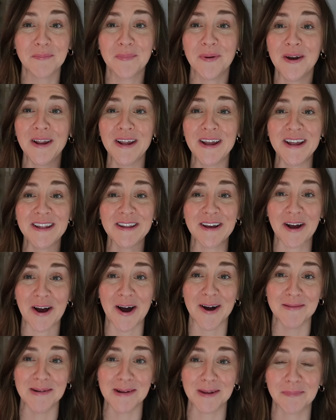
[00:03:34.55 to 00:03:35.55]
Put it in the
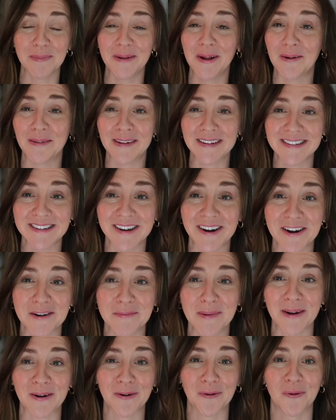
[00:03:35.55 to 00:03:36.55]
comments below. Let's talk
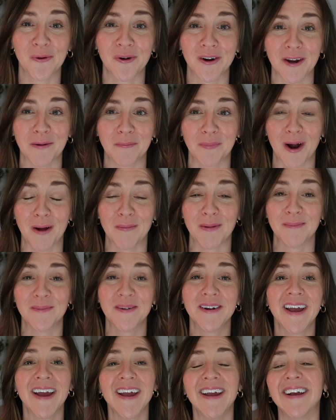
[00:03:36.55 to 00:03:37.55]
about our hoarding problem,
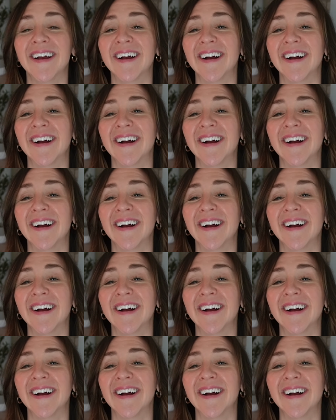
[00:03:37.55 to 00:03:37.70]
okay?